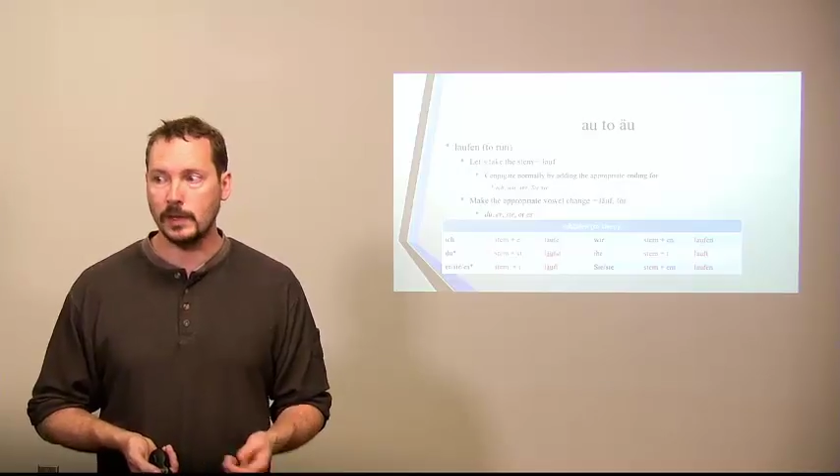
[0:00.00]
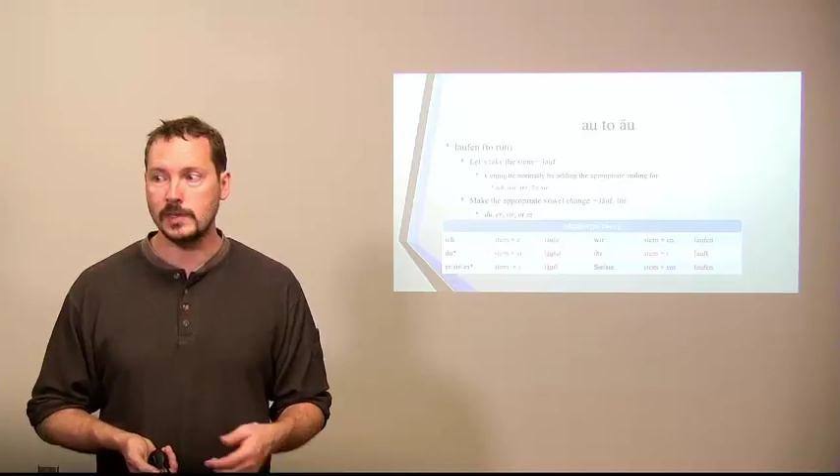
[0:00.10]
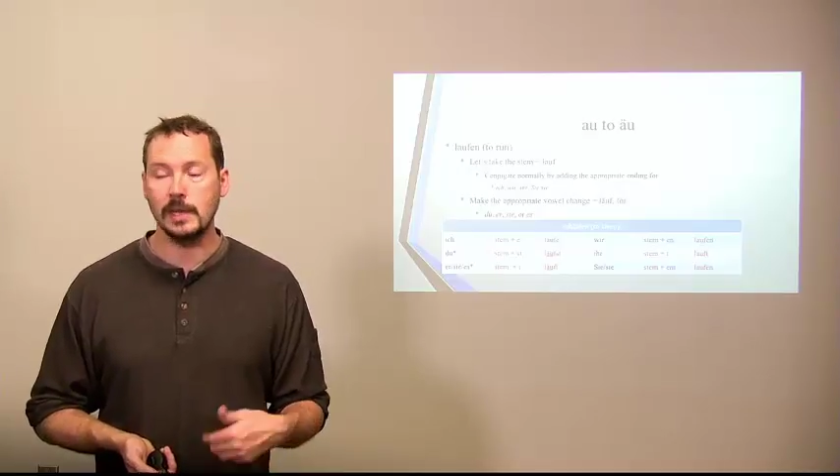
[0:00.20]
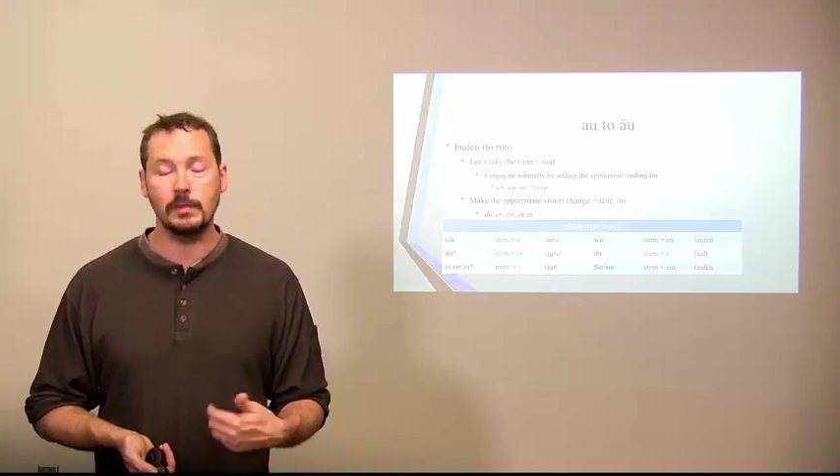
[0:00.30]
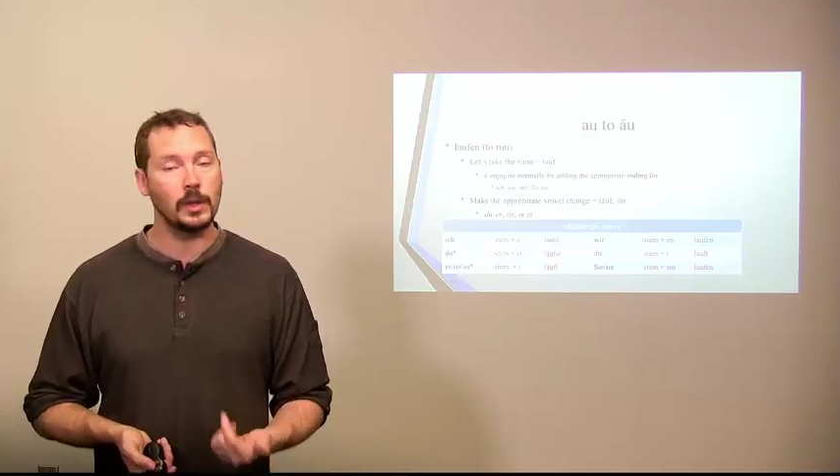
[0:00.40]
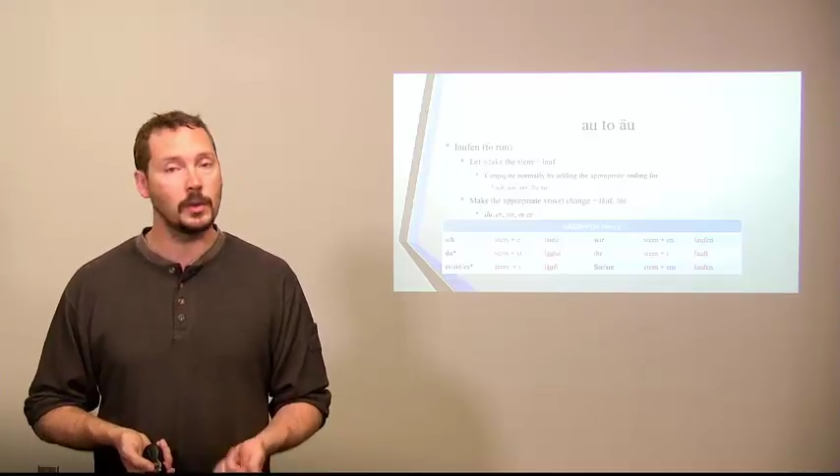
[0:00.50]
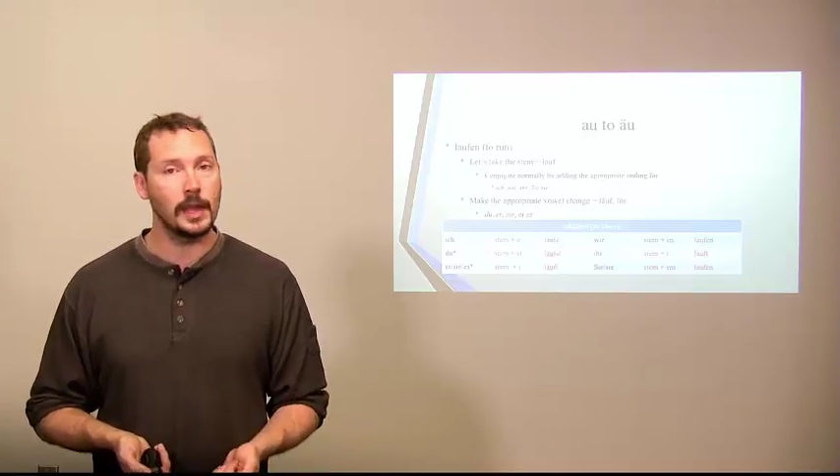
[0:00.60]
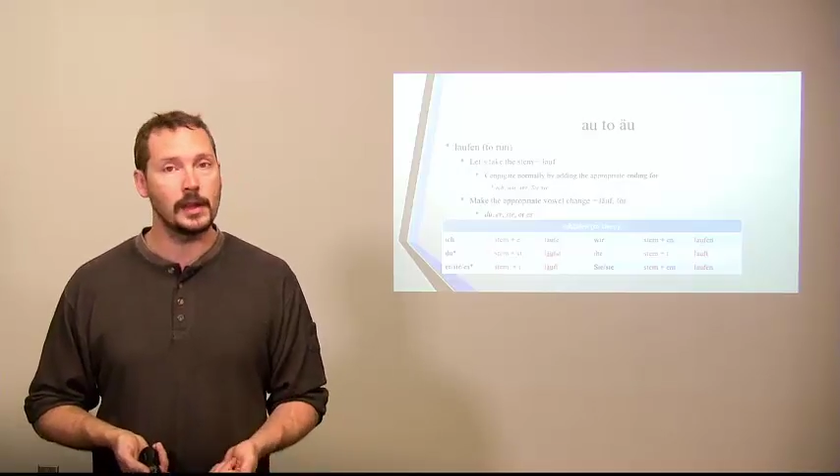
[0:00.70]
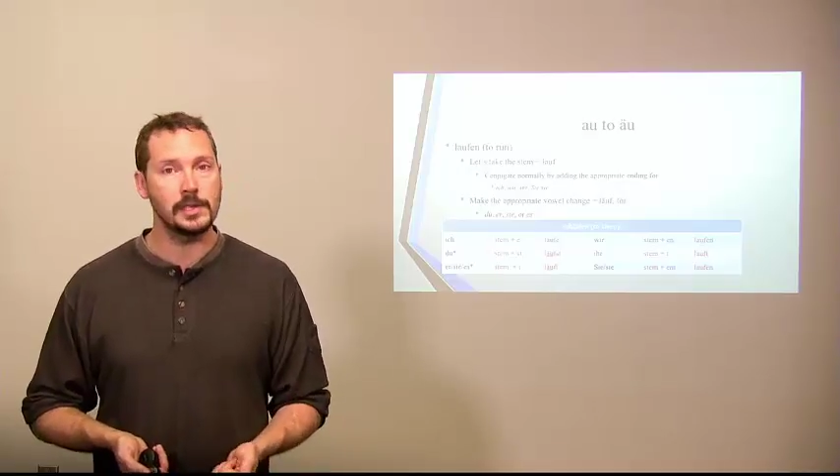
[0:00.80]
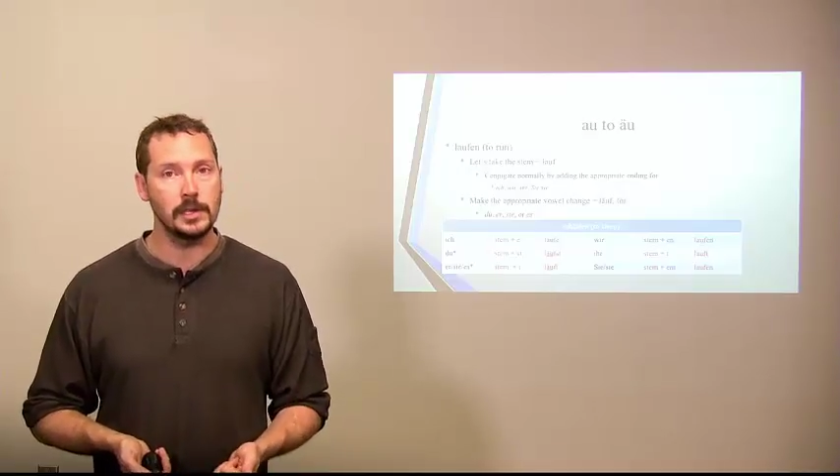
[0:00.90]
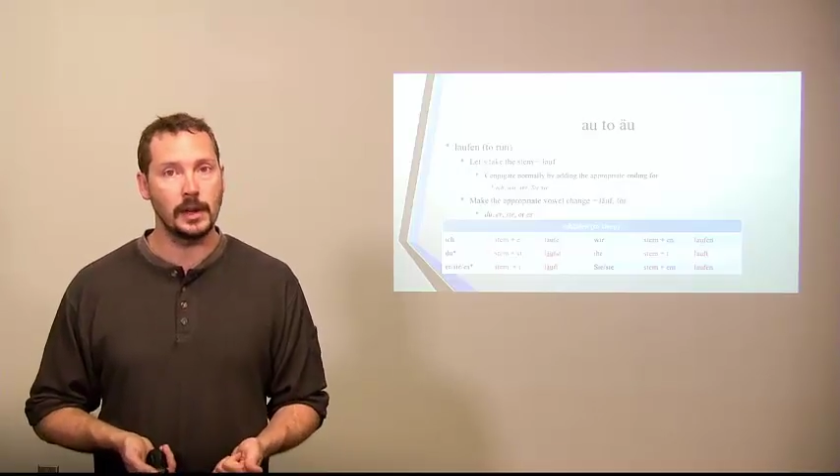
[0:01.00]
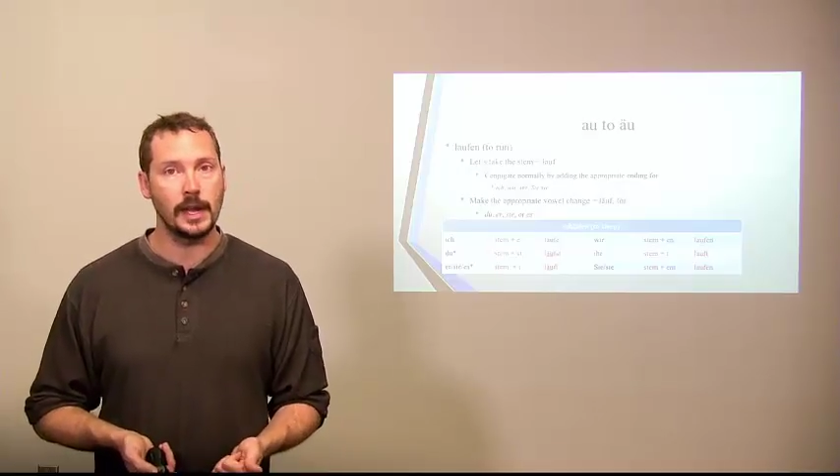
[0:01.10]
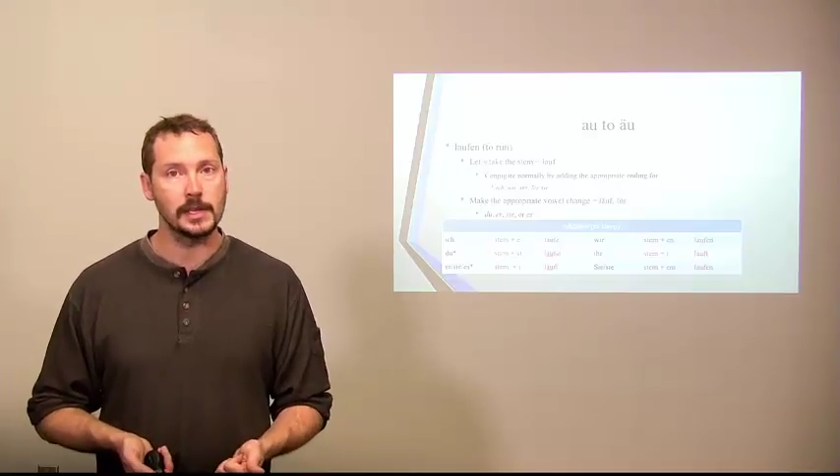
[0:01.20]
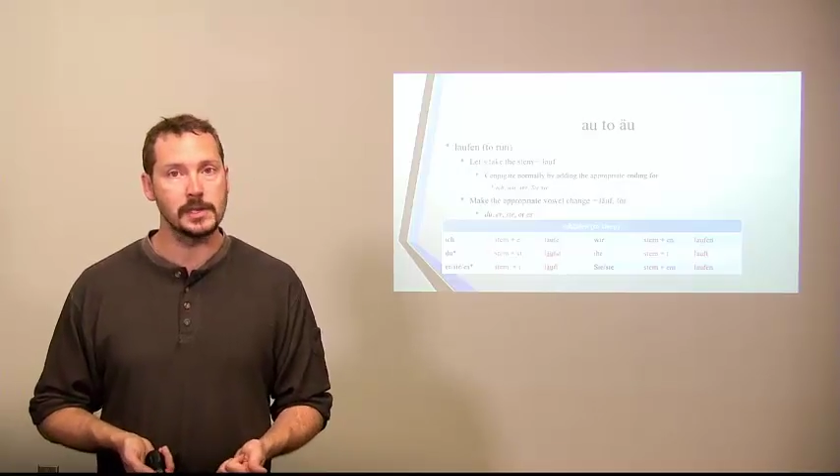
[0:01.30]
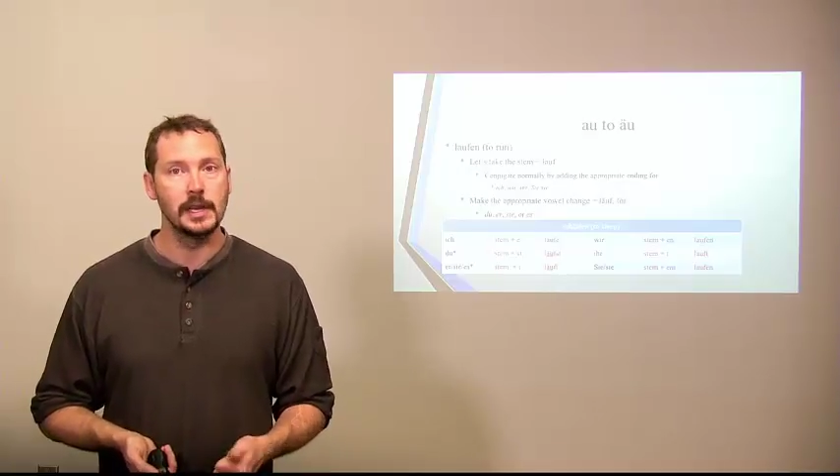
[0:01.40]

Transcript: Same thing with sie or s.